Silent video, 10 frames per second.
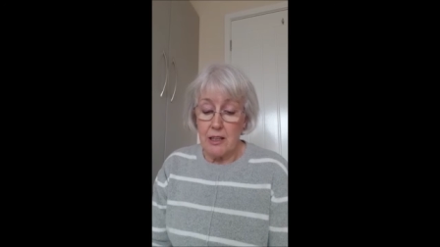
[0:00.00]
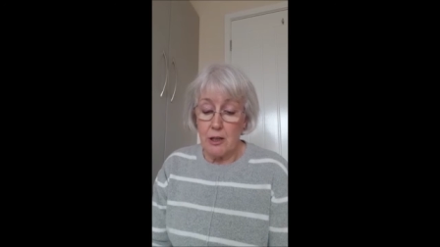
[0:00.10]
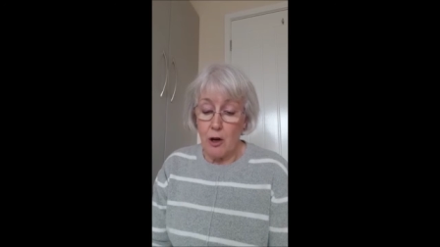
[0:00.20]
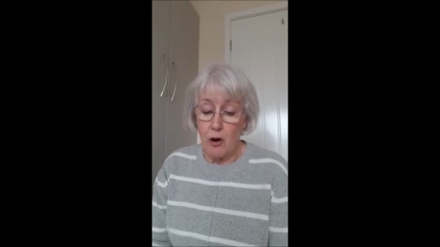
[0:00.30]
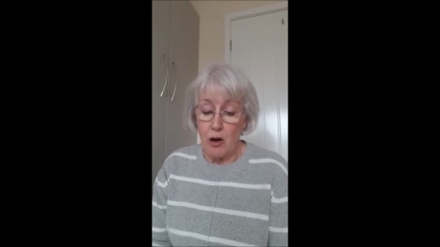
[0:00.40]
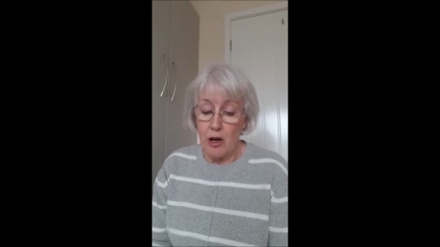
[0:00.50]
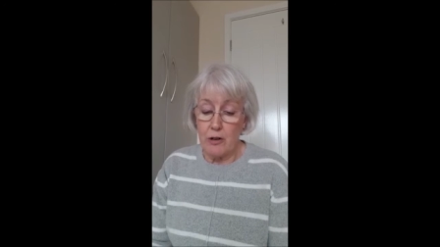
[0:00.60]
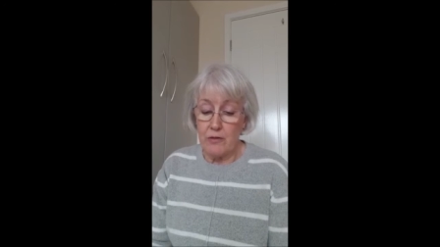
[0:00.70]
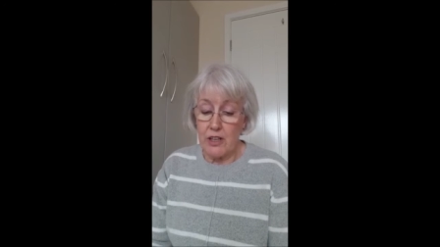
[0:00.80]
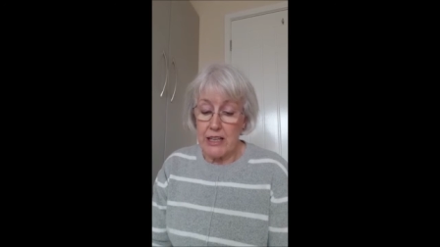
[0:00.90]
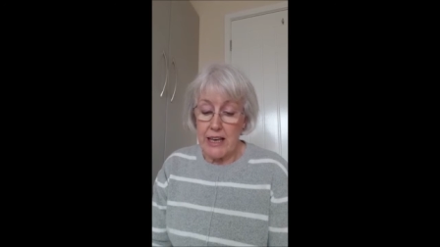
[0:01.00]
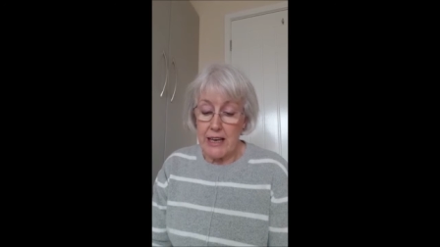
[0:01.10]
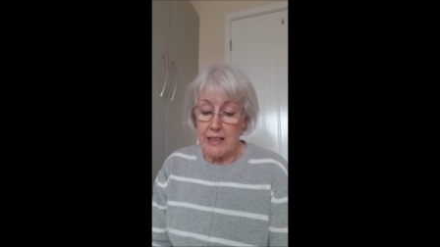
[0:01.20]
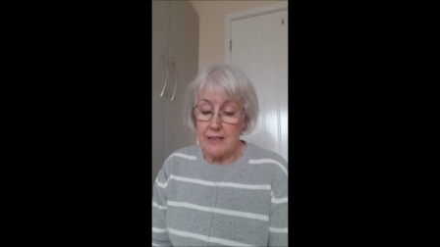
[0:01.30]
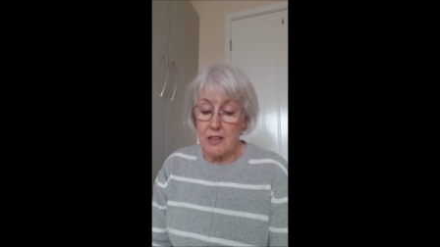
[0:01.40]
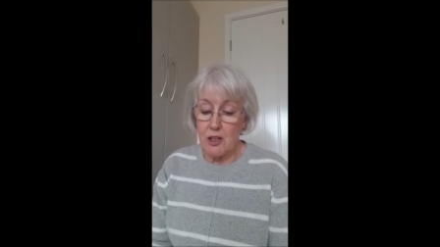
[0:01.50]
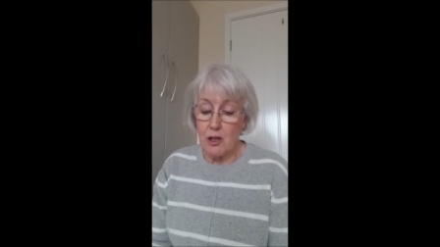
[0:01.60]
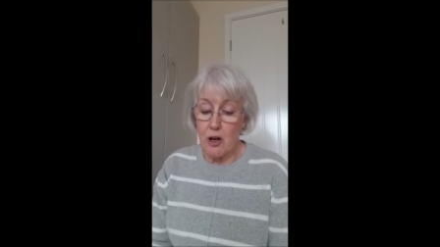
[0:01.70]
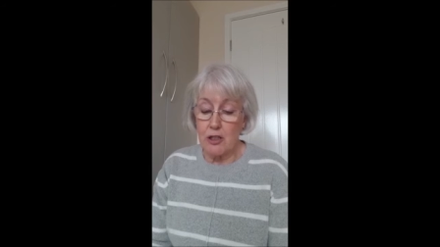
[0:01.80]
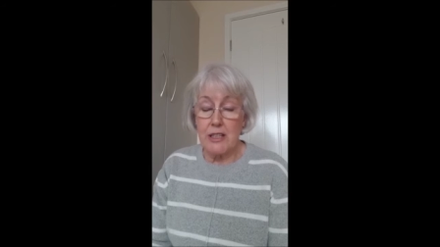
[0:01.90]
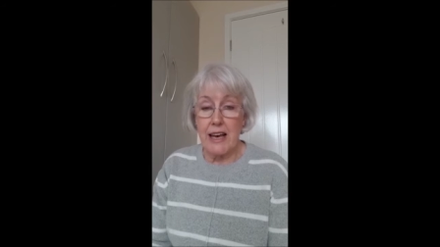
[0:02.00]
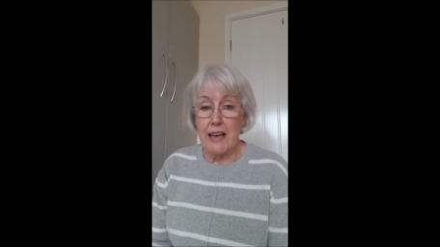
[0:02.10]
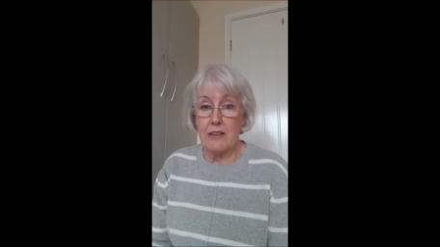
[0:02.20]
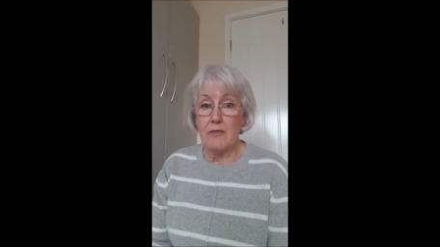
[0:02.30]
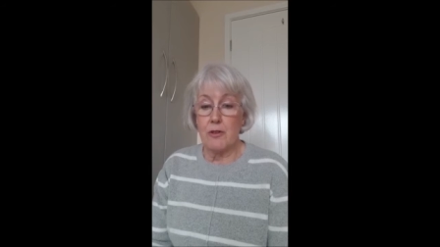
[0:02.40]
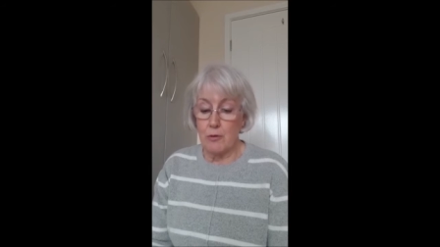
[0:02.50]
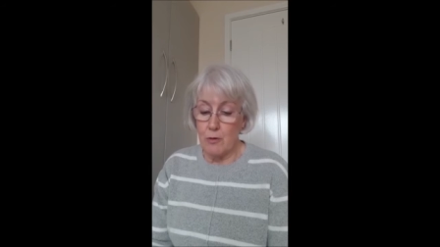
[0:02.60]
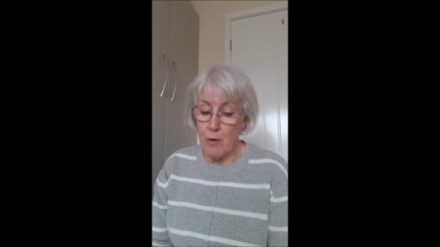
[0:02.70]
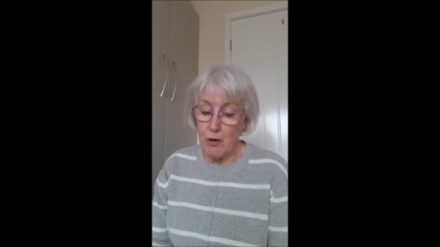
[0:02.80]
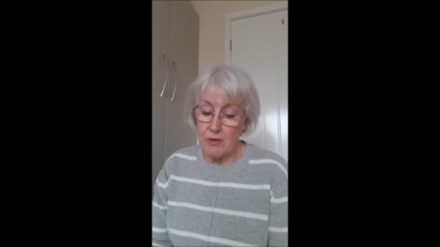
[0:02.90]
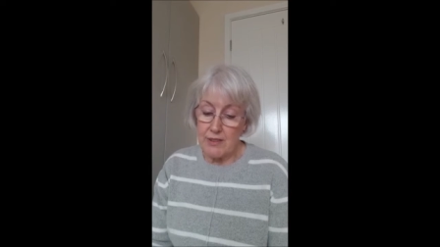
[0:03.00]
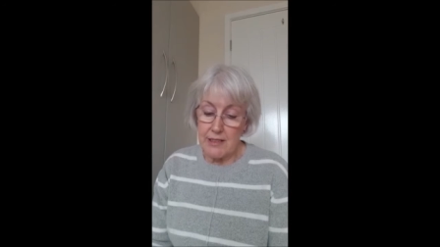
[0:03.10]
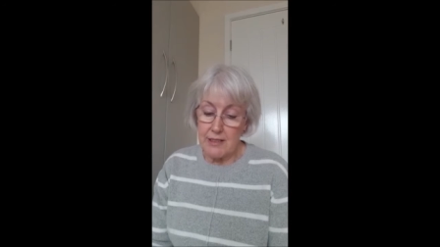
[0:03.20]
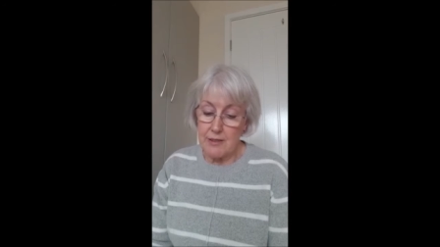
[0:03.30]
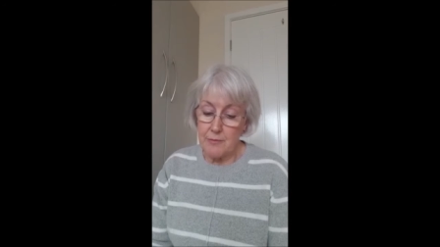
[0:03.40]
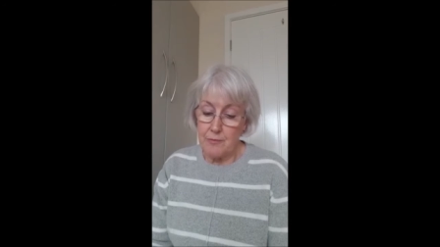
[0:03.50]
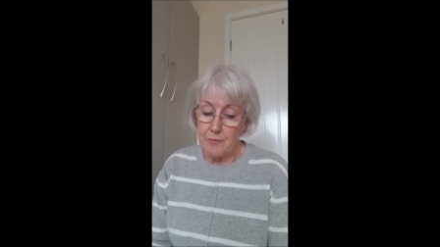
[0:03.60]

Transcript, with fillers: law over the years that God gave through Moses.